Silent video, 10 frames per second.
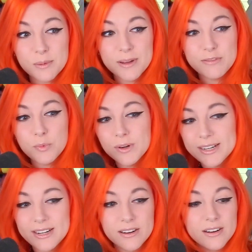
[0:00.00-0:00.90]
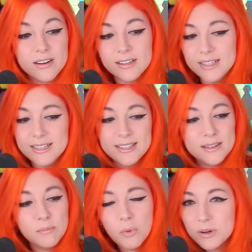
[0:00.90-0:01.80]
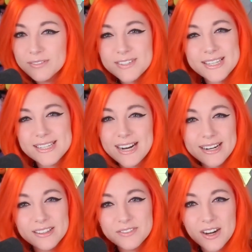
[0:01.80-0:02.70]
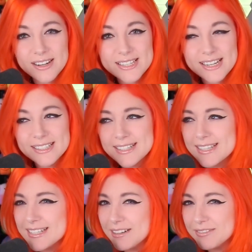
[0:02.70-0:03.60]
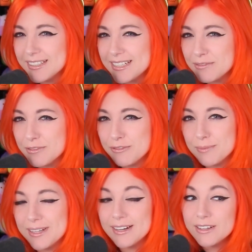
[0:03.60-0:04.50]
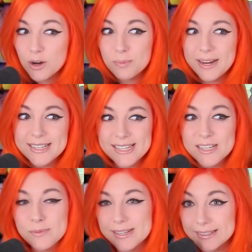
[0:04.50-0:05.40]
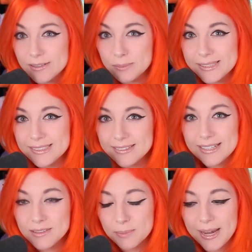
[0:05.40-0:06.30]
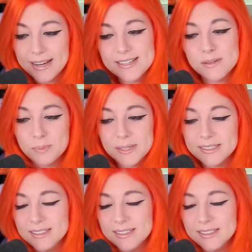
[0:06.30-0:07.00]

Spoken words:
if you want to hear more of this style of content. This is definitely different for me, and I know PAX East was a little bit in the past, but